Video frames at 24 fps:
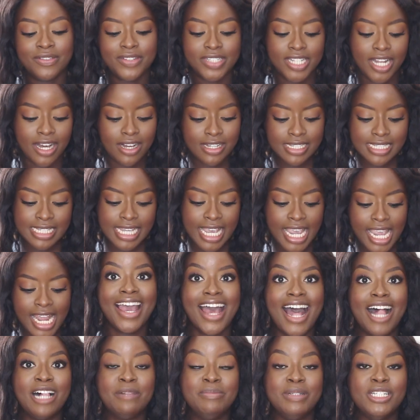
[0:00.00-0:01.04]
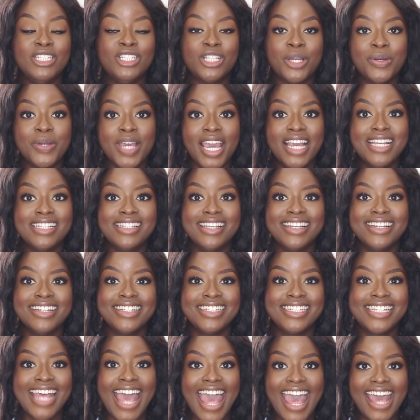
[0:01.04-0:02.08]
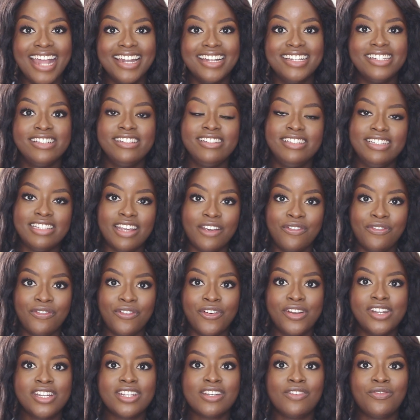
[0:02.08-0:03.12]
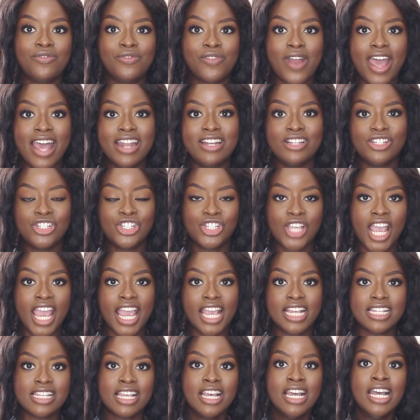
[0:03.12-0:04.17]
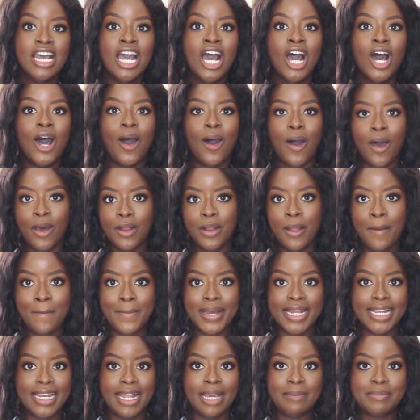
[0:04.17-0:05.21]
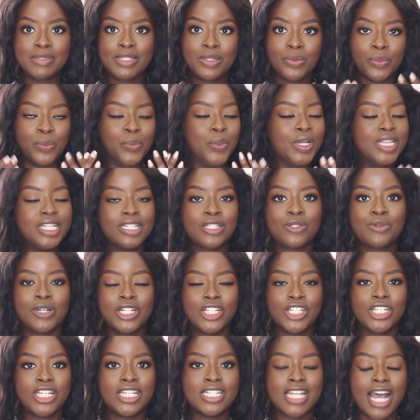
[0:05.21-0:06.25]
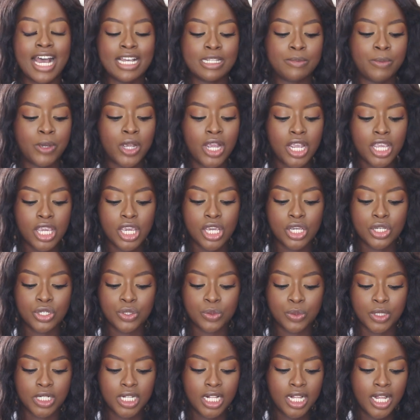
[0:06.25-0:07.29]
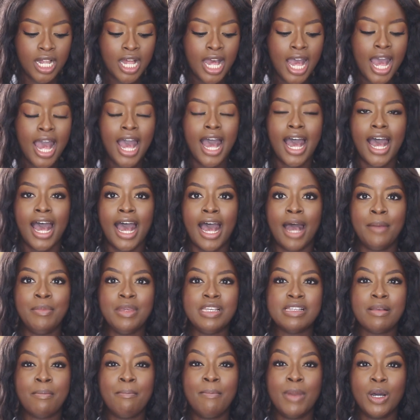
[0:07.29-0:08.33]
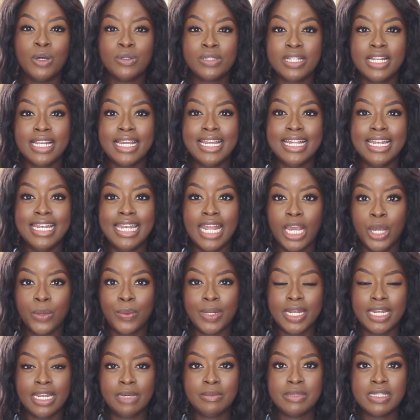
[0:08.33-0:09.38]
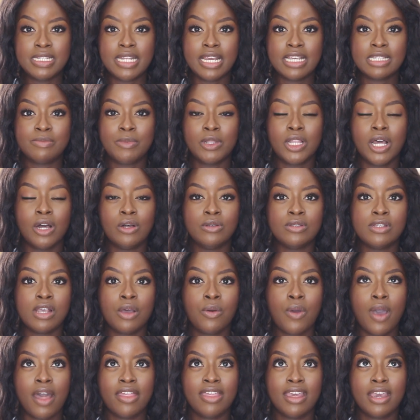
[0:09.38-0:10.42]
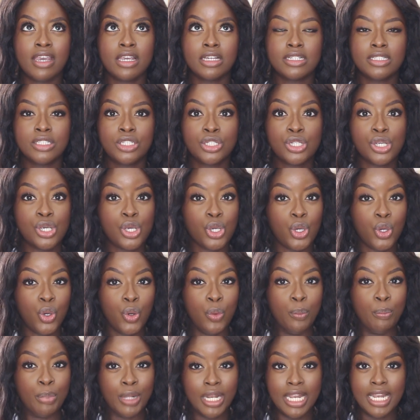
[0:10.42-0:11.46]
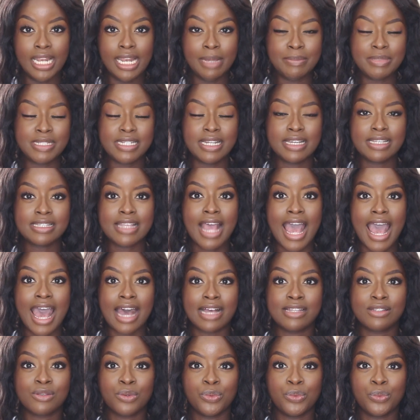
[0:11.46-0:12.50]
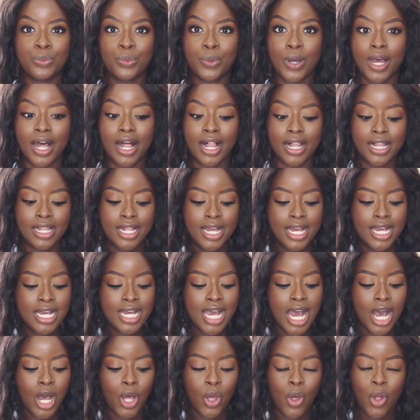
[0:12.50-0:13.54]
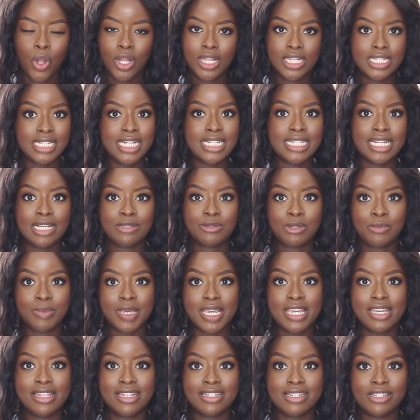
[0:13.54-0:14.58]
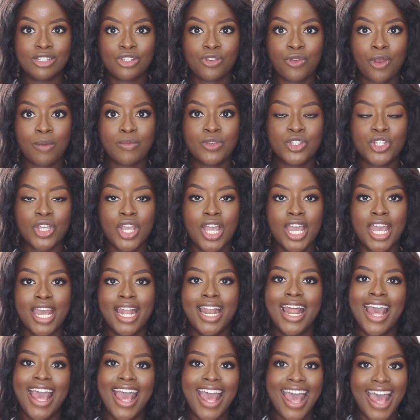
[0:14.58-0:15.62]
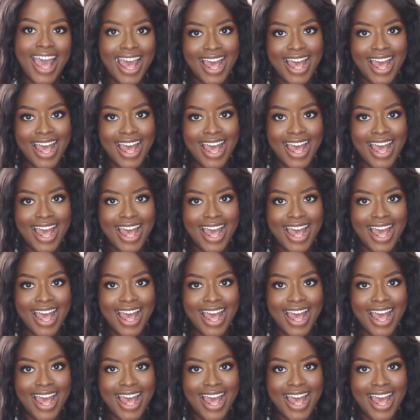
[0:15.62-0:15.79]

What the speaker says: for dark skin. I'll be showcasing 10 different red shades on my lips with the swatches as per usual. These are mostly liquid lipsticks, but also I think two bullet lipsticks as well. All the details will be in the description,